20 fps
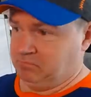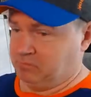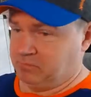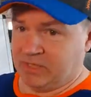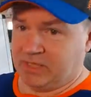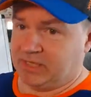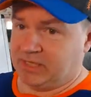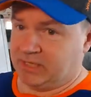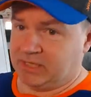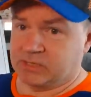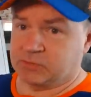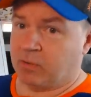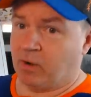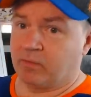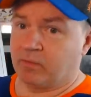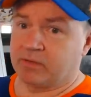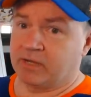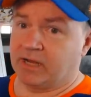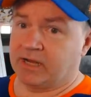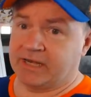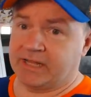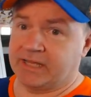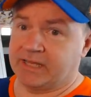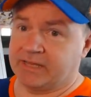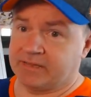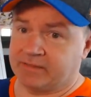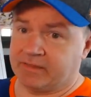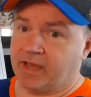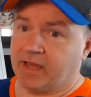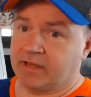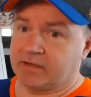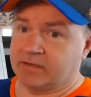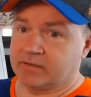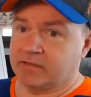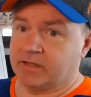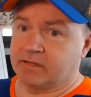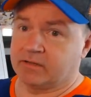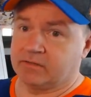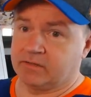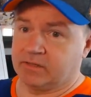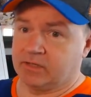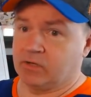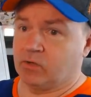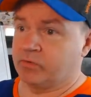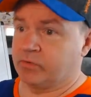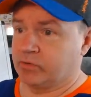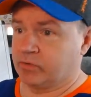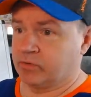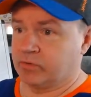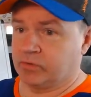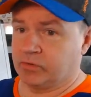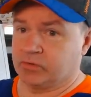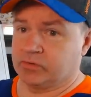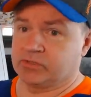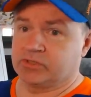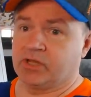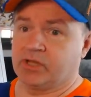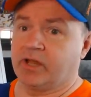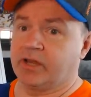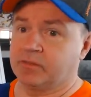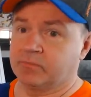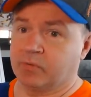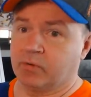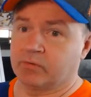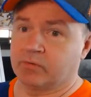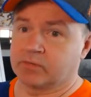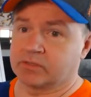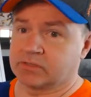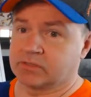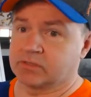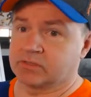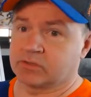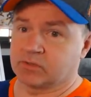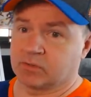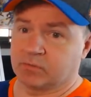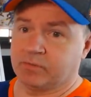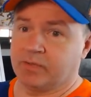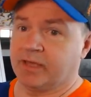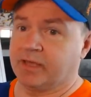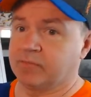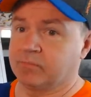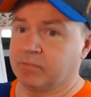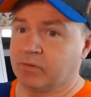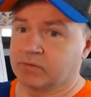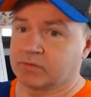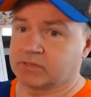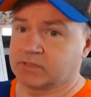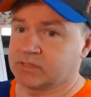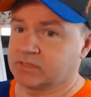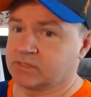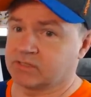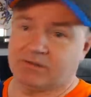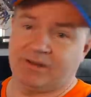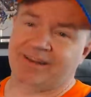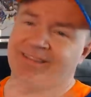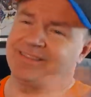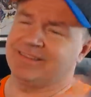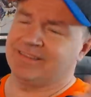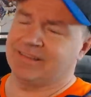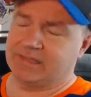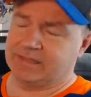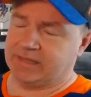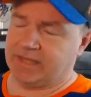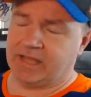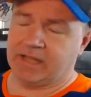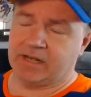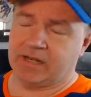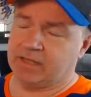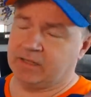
He's probably not going to hit that, and then you know your your signing bonuses or playing bonuses or anything like that,